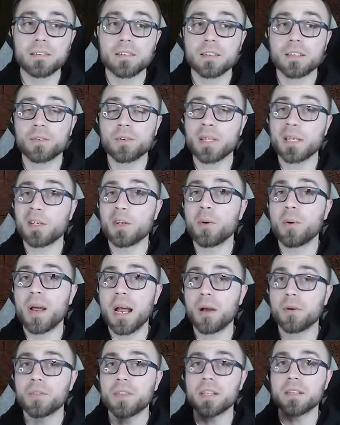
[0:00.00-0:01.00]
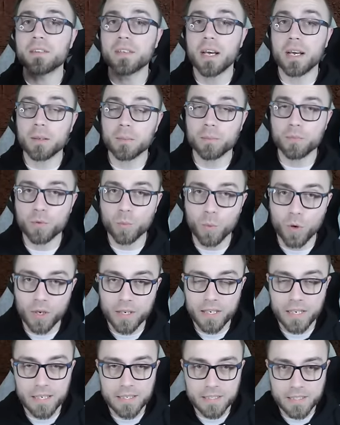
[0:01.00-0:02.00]
necessarily know how these items
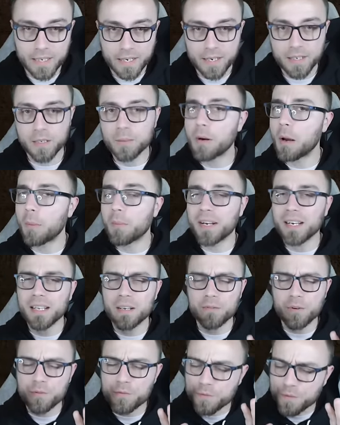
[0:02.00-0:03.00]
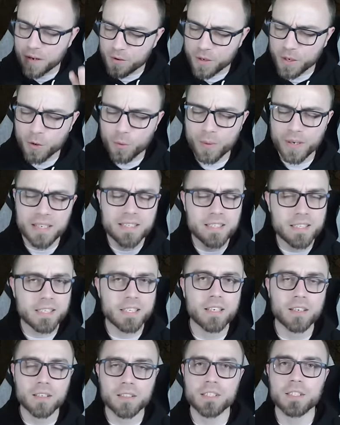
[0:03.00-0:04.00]
work in tandem, I'm going to give a very quick
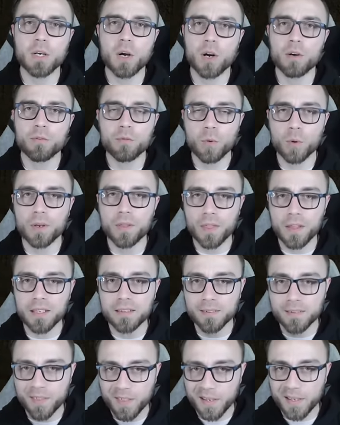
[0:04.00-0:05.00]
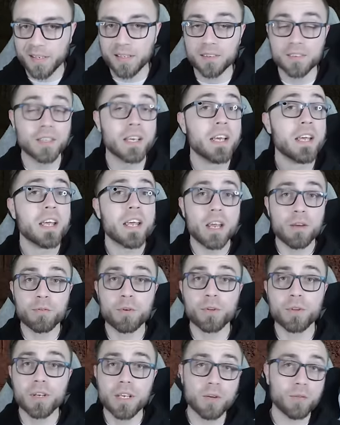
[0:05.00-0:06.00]
T L D R for these things. If
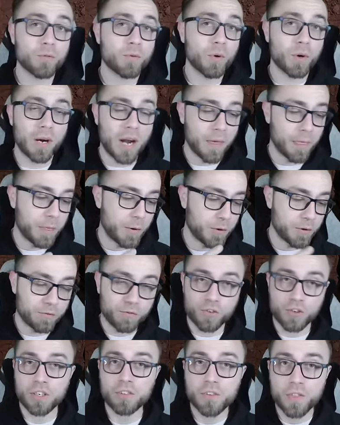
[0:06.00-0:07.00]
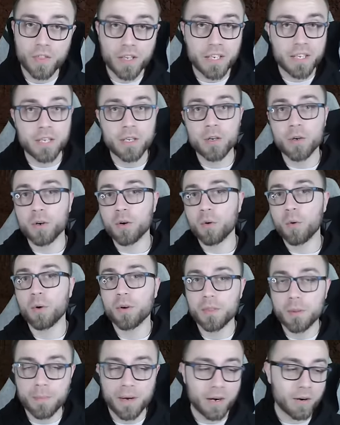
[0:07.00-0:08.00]
you're looking for either just the gear
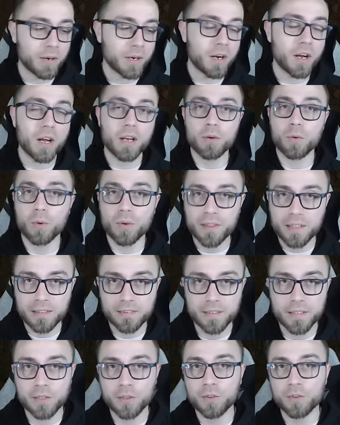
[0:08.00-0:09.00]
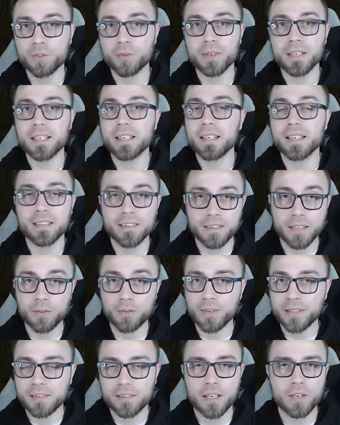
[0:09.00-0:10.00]
or the paragon or the skill tree,
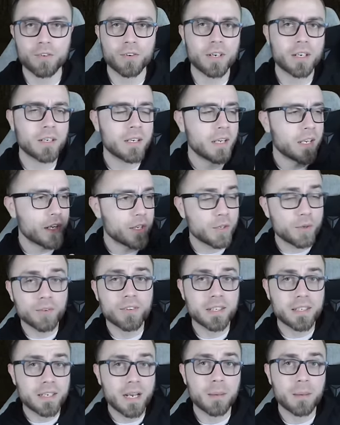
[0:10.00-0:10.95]
etc, et cetera, use the